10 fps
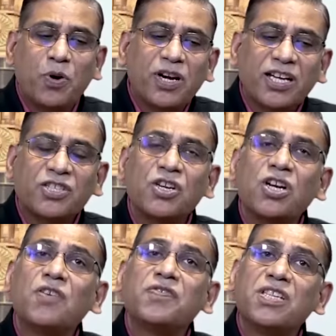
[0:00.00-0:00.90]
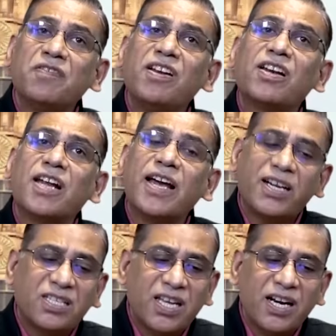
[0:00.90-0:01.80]
Protection of Civil
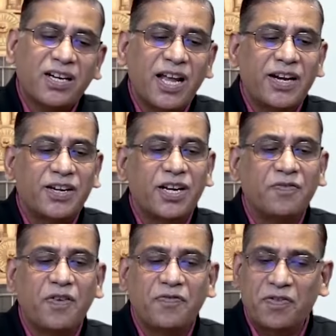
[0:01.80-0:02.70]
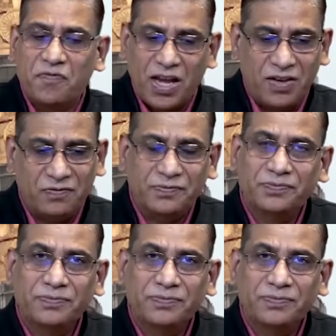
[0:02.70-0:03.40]
Rights Act 1955.